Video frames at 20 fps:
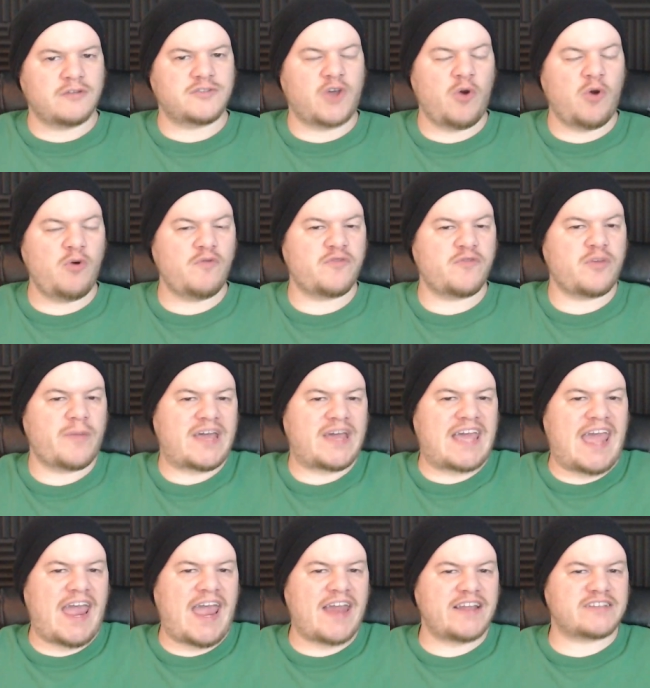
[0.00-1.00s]
2 of the
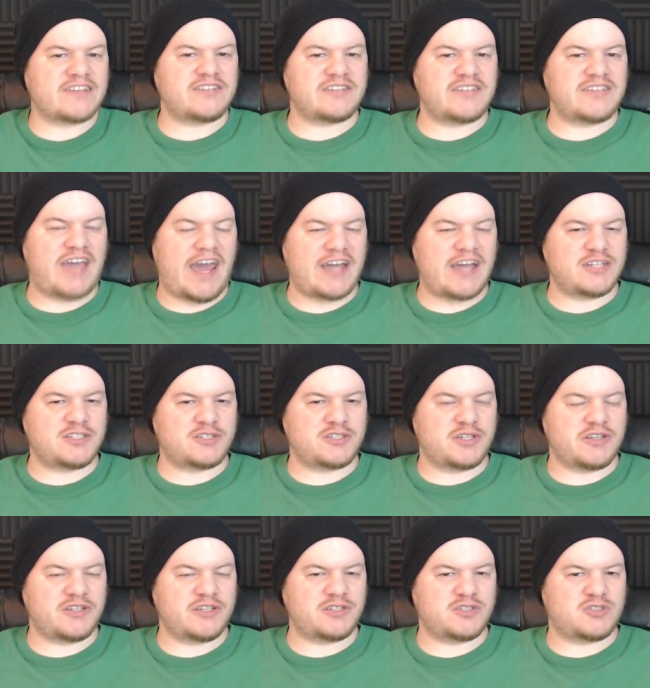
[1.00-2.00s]
mechanics attached
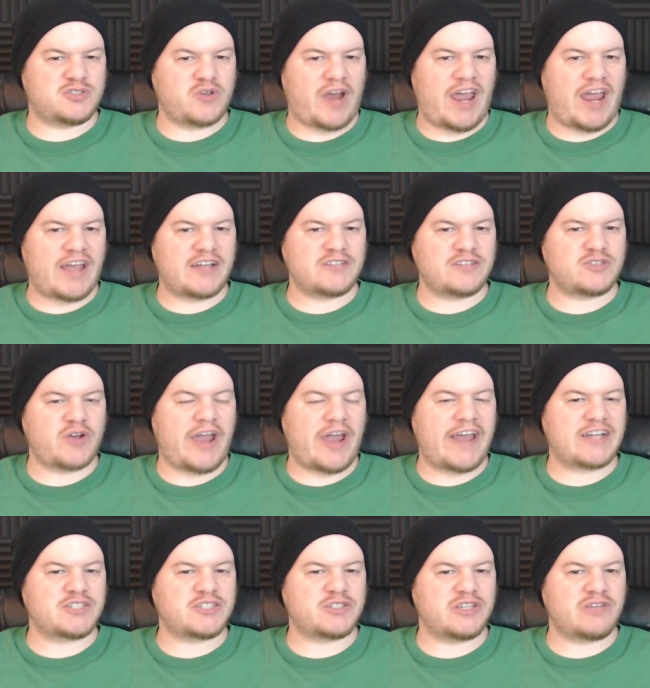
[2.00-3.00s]
to these dragons are
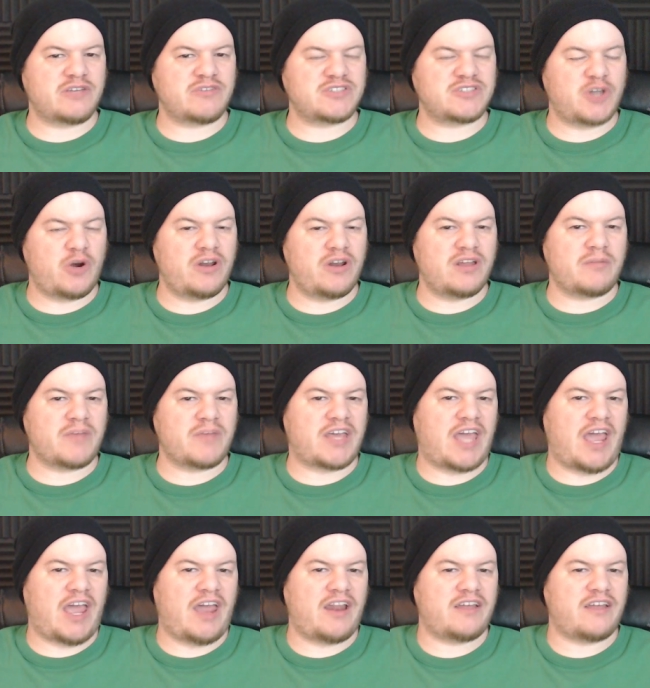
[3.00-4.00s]
actually returning
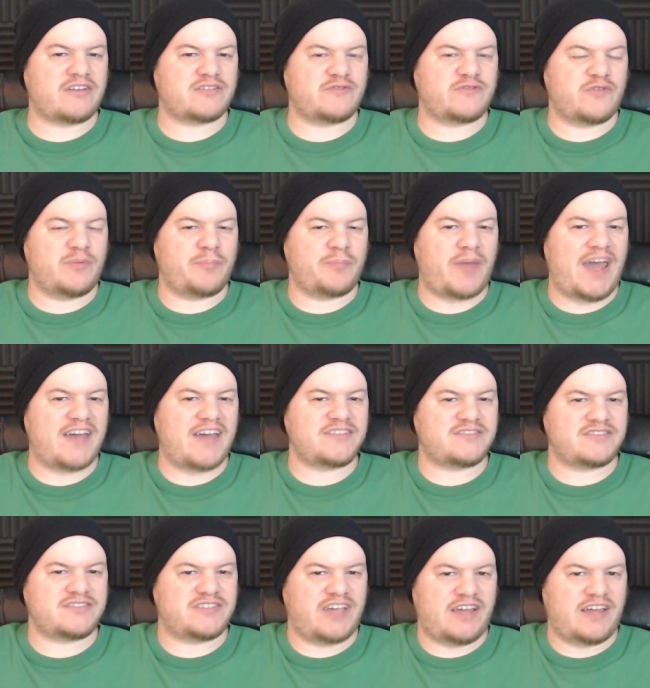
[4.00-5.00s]
mechanics from
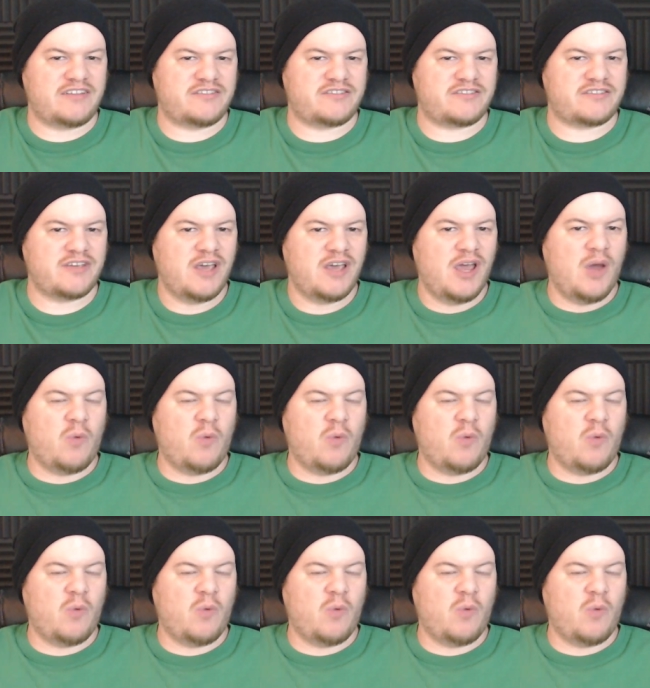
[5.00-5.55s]
past sets.